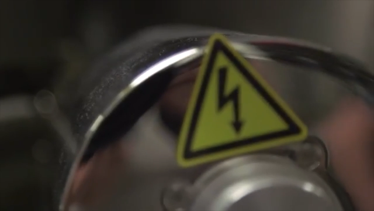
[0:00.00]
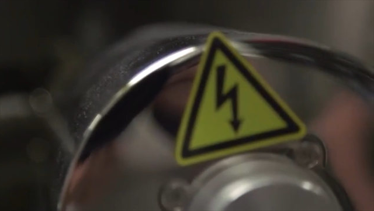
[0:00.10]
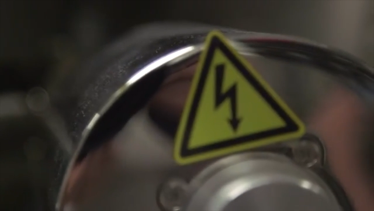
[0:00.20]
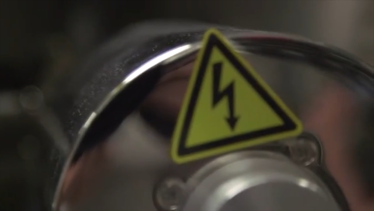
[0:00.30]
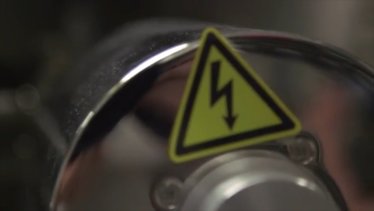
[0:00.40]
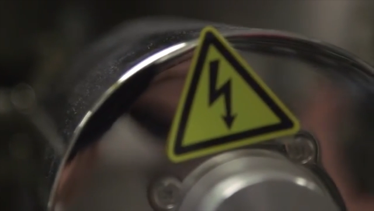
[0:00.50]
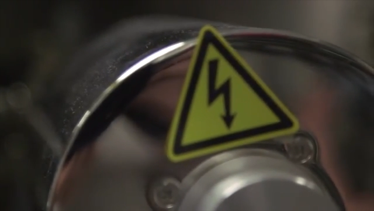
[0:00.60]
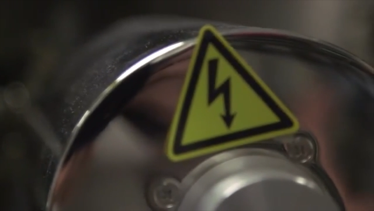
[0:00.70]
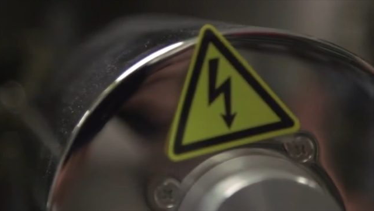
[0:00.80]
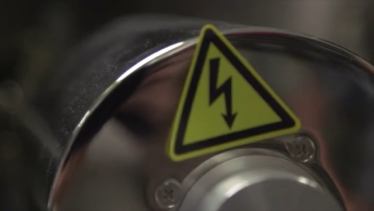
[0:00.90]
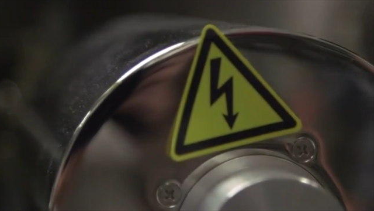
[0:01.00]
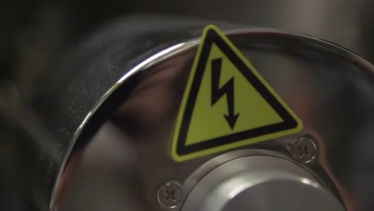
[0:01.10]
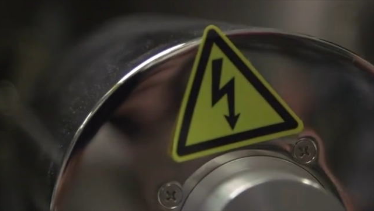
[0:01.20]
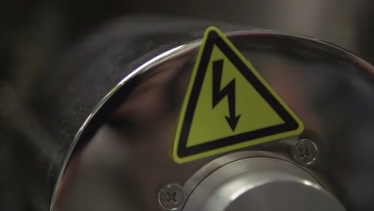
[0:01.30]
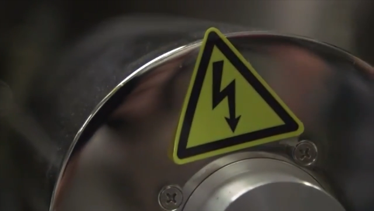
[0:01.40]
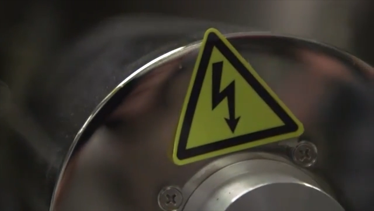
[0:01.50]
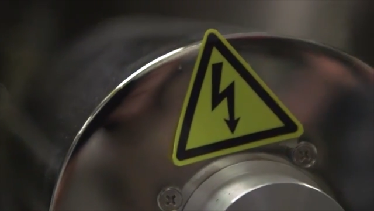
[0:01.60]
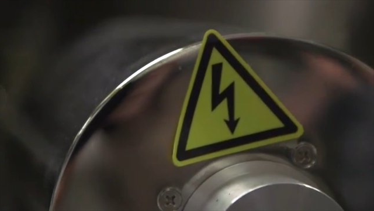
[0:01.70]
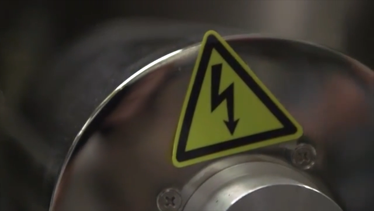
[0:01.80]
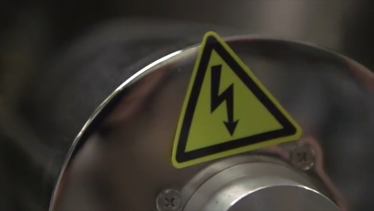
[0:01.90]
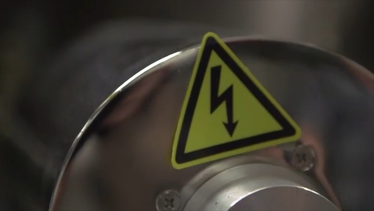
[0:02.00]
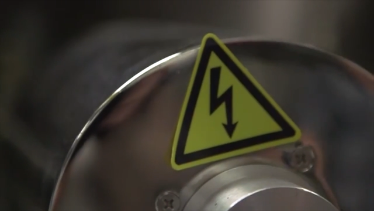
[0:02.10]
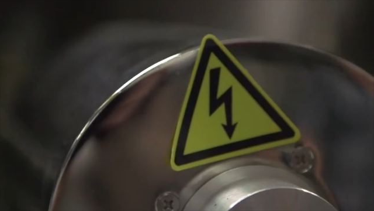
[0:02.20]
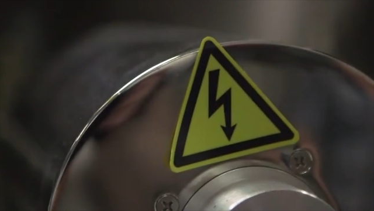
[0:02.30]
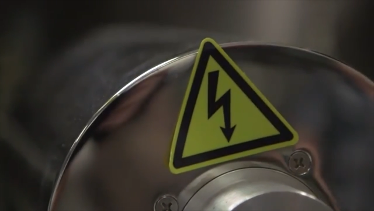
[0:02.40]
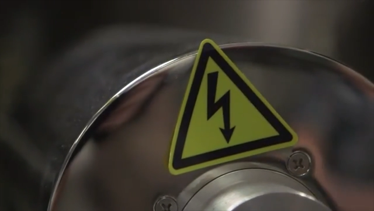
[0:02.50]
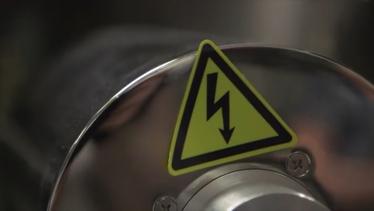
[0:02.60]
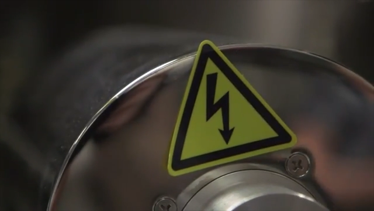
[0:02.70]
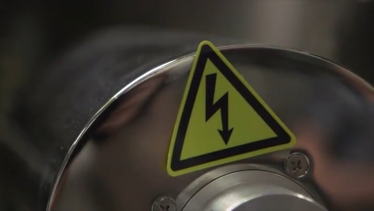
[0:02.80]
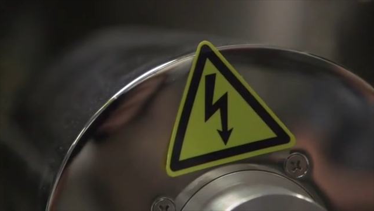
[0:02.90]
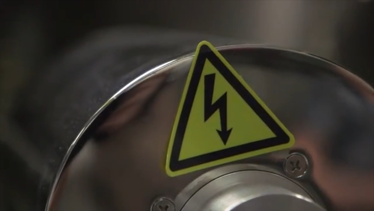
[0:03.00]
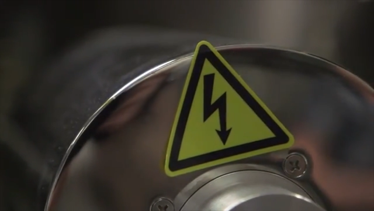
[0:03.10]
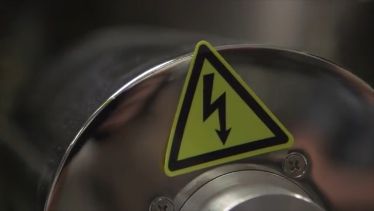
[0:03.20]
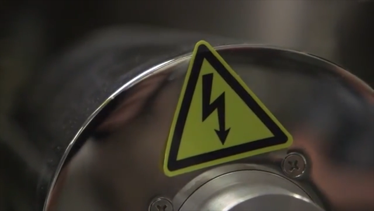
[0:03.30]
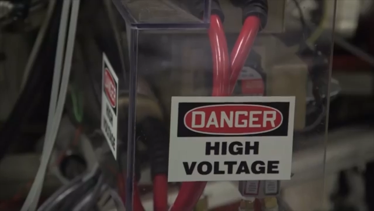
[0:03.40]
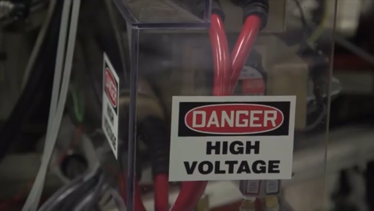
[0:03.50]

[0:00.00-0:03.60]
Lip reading: No face is visible, so there are no lips to read.